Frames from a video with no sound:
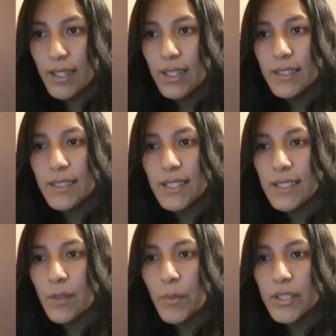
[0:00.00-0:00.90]
This
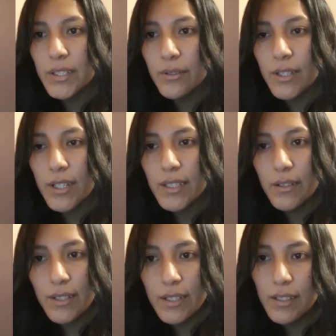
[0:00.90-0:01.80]
is
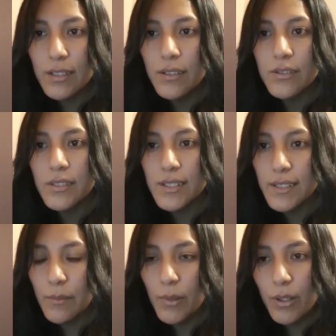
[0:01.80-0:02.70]
particularly
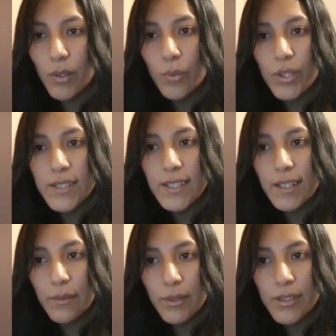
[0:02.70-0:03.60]
noticeable with
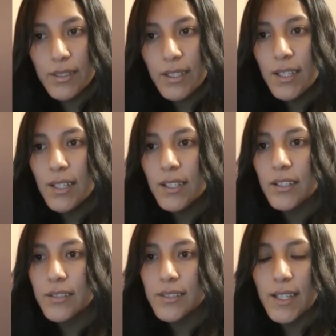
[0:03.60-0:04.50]
syllables
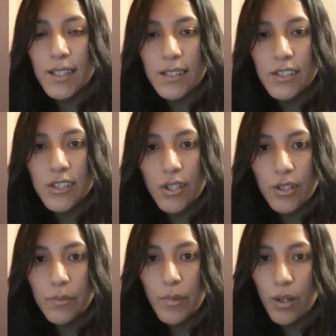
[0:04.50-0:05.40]
containing short
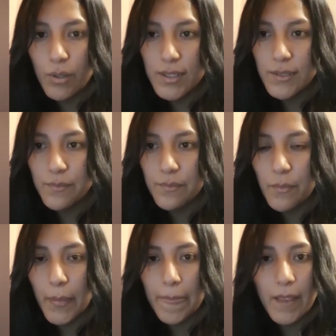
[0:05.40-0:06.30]
vowels.
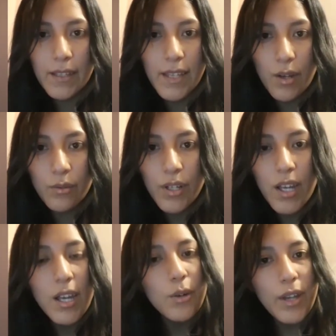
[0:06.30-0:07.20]
Now
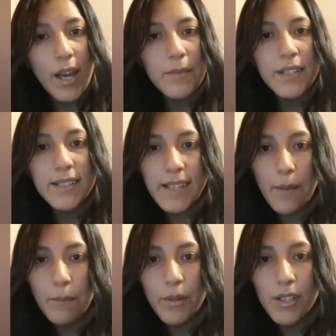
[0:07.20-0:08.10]
we have the
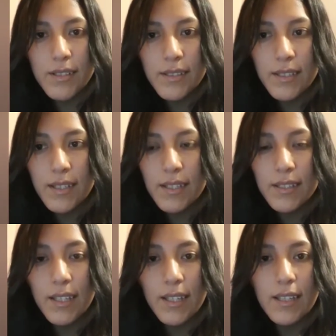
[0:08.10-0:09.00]
examples.
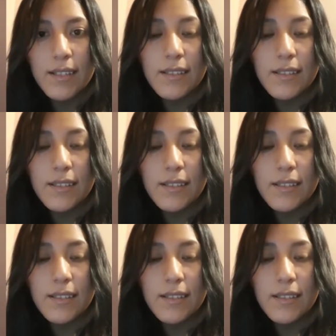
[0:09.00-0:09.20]
The